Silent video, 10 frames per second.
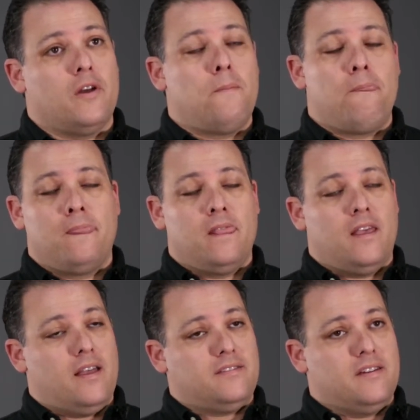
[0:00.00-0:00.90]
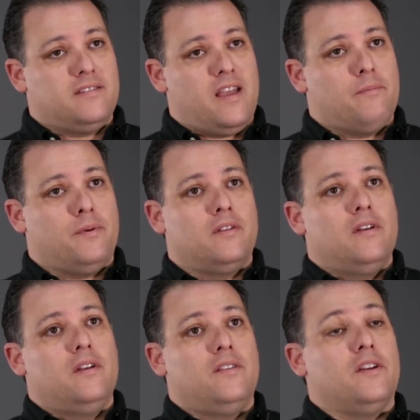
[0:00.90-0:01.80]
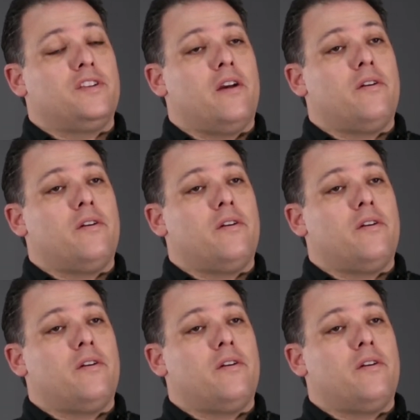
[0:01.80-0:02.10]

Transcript: it. As an example, there's